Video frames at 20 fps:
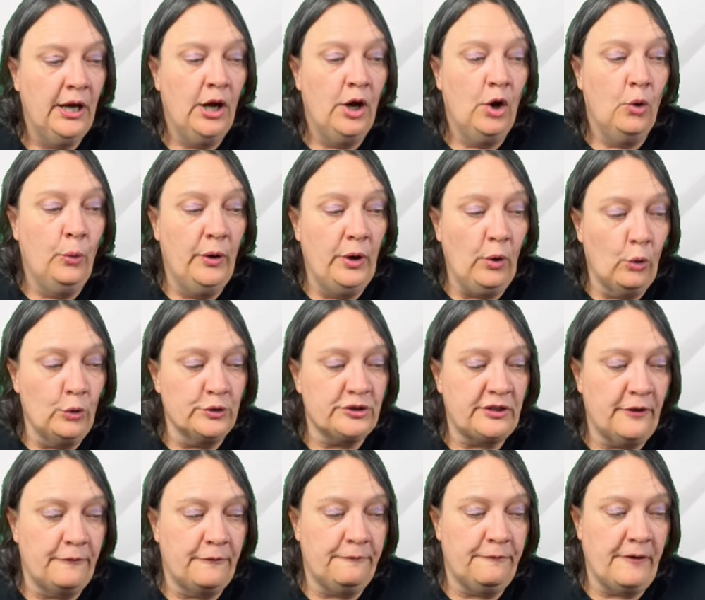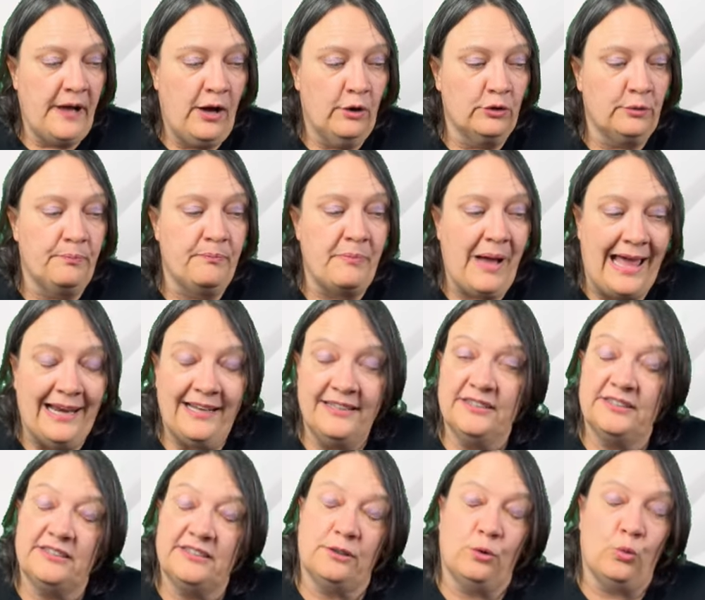We also found
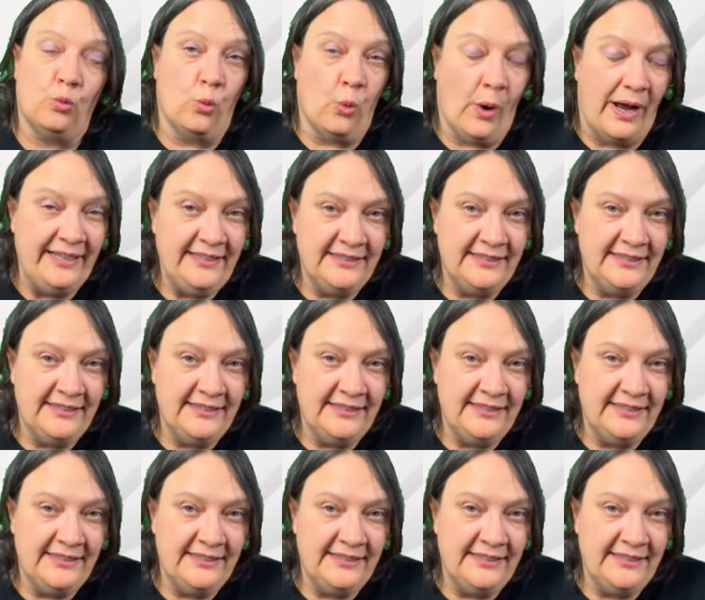balance and weight